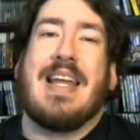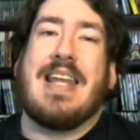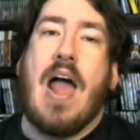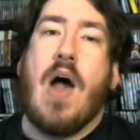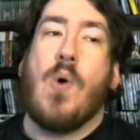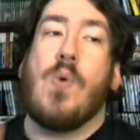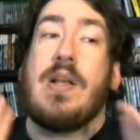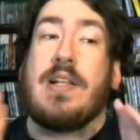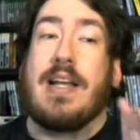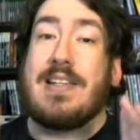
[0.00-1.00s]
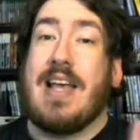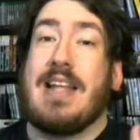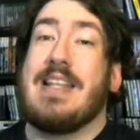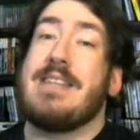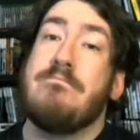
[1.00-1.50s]
Now, like I
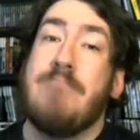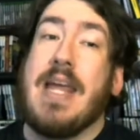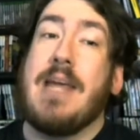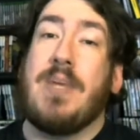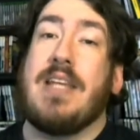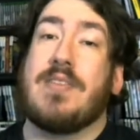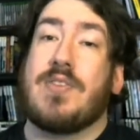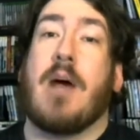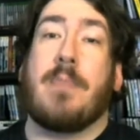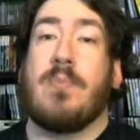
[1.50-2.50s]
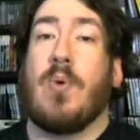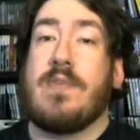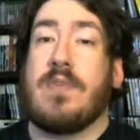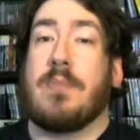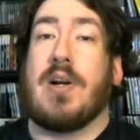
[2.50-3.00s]
said, this may be the stopping point
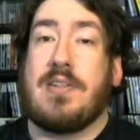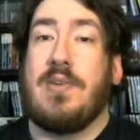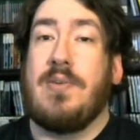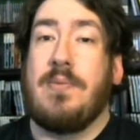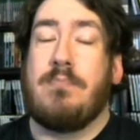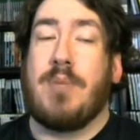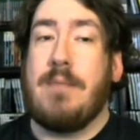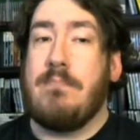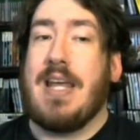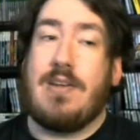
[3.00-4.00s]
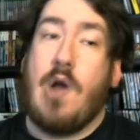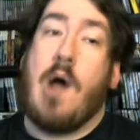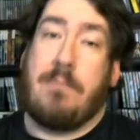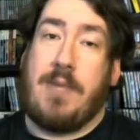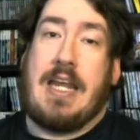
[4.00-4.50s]
for part two, but it may
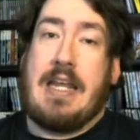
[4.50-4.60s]
not be.